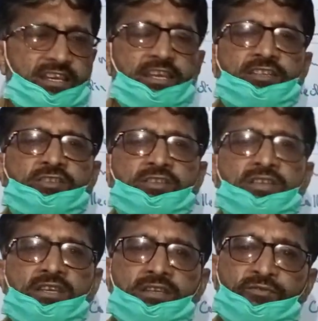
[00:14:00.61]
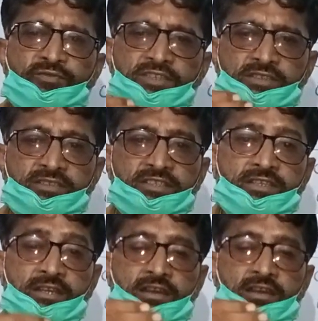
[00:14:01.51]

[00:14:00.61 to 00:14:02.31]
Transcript: and they